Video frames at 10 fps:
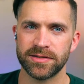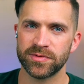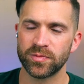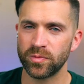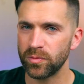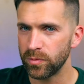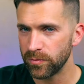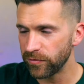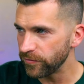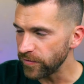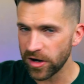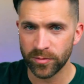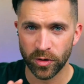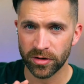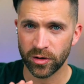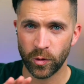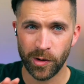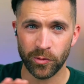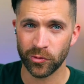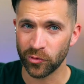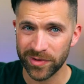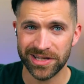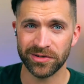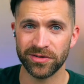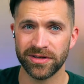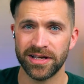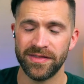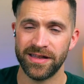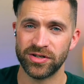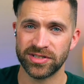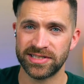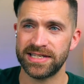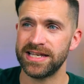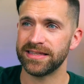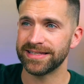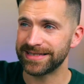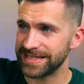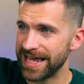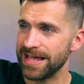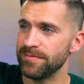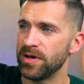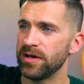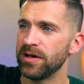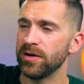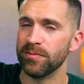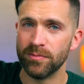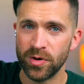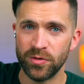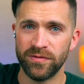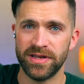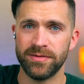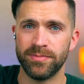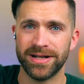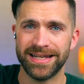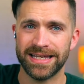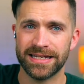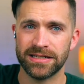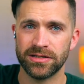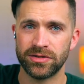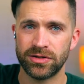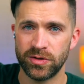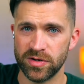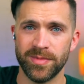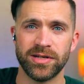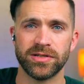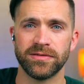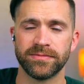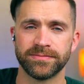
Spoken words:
It was far more, quote, real than just seeing the same movie, but in 2D.